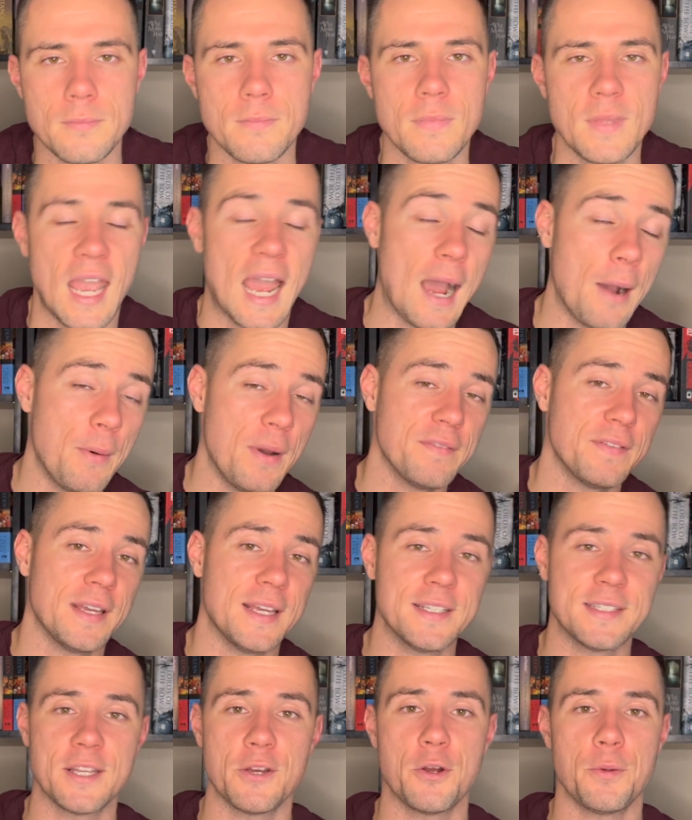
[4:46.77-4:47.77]
However,
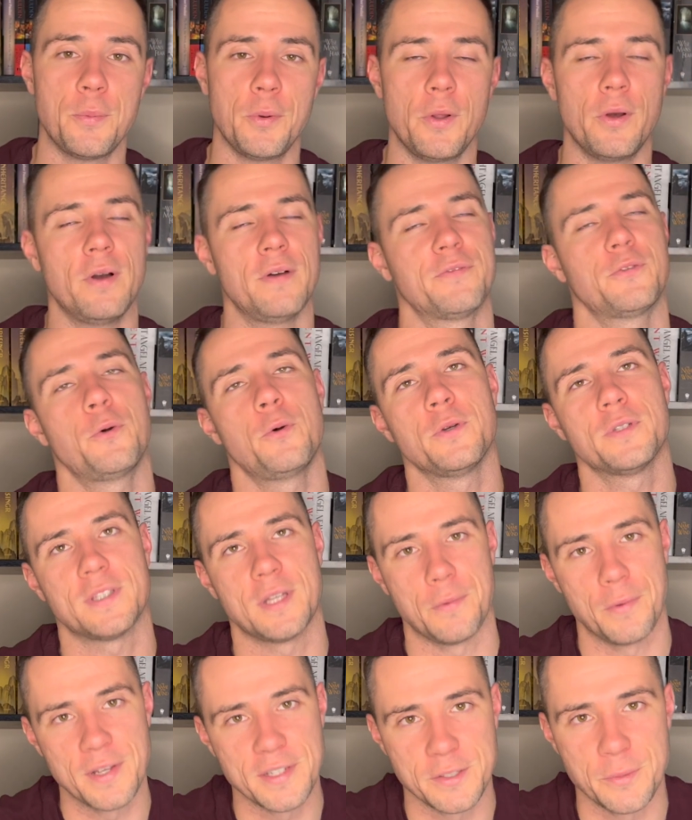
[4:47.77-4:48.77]
is there a plot? Of course
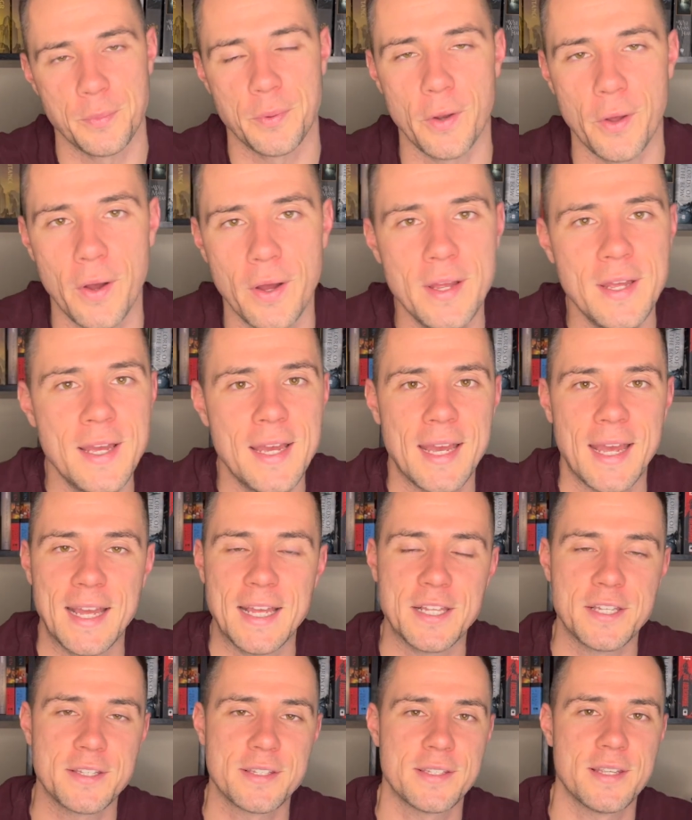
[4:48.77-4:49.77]
there is a plot.
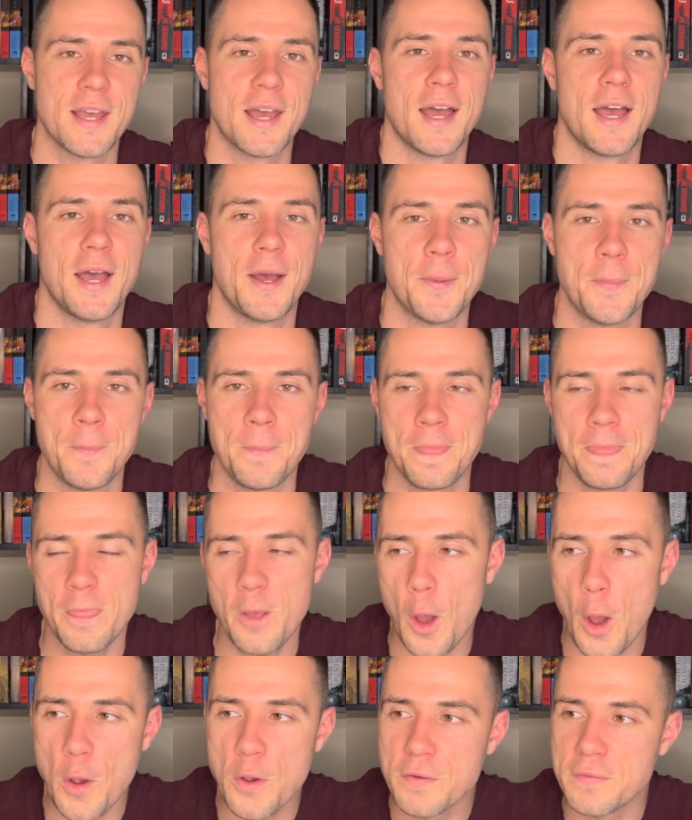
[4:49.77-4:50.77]
It's
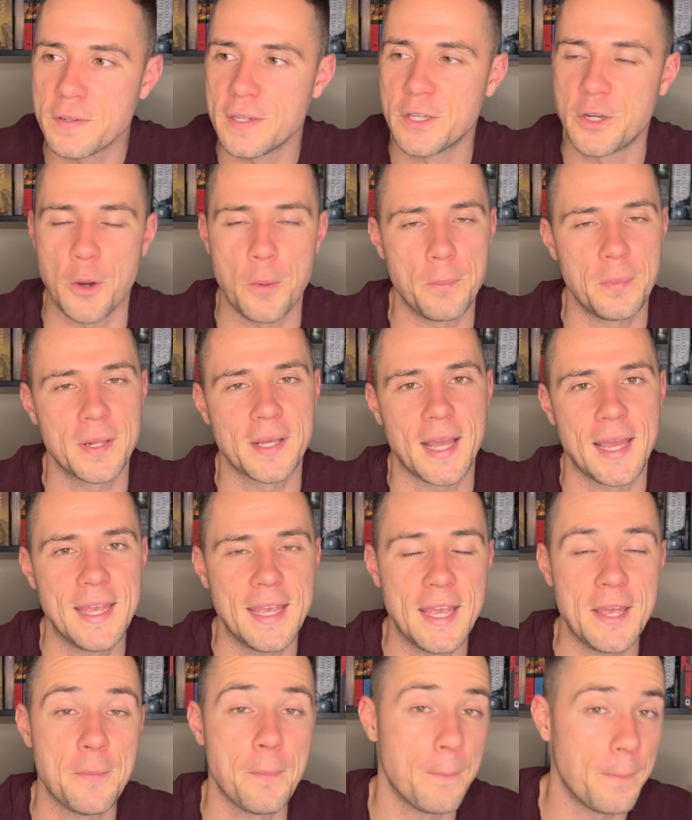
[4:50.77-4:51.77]
not overly
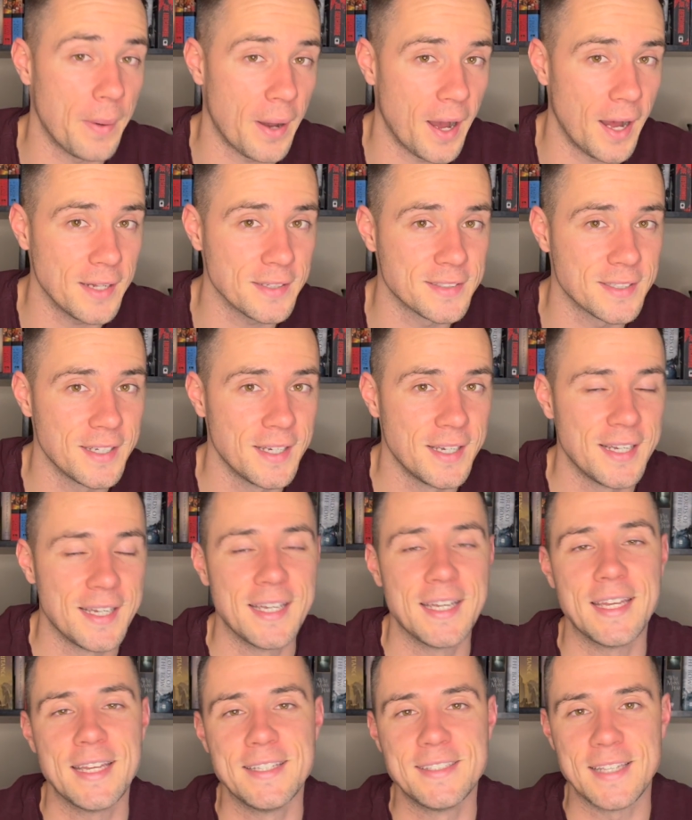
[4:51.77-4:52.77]
complicated, but
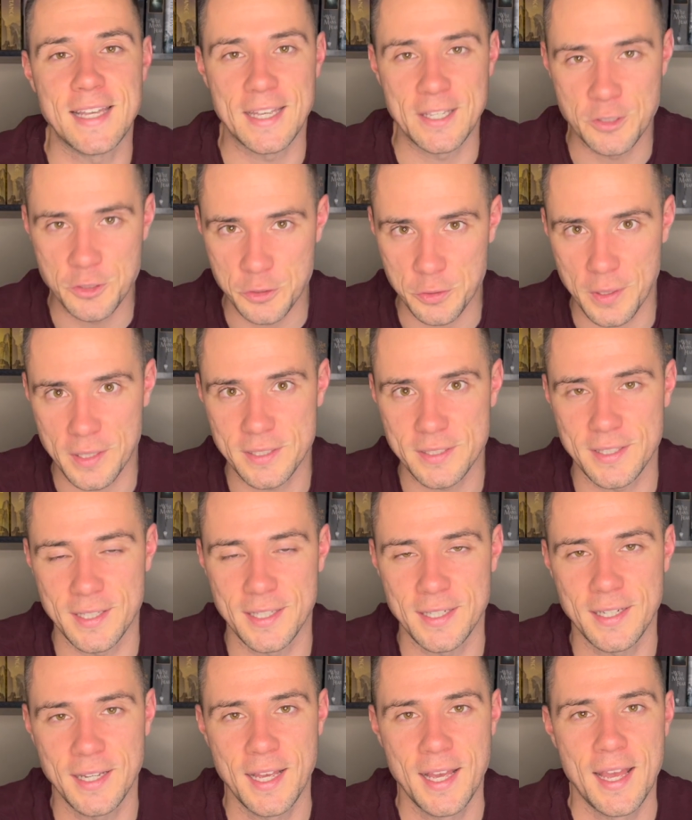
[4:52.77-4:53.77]
it is
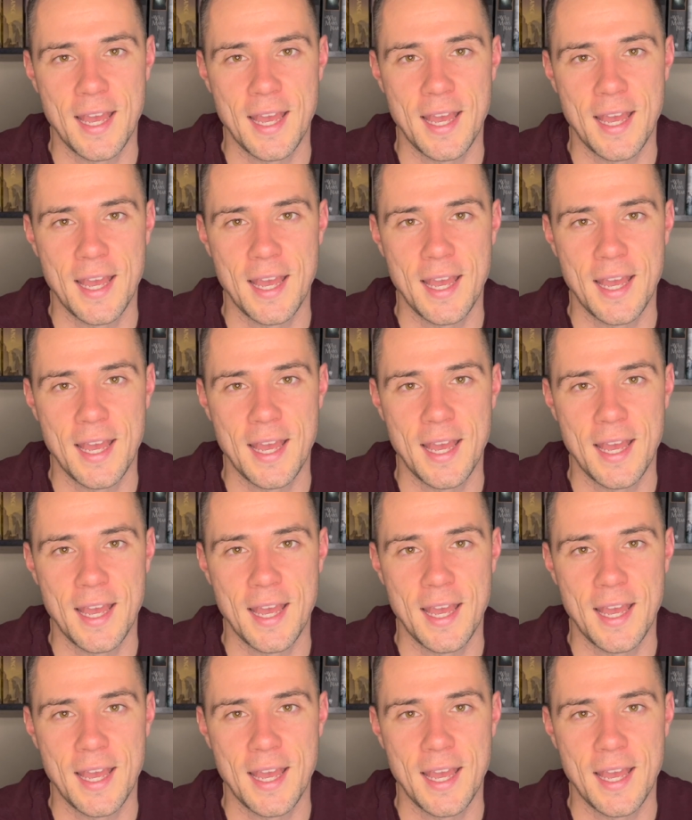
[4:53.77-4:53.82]
interesting.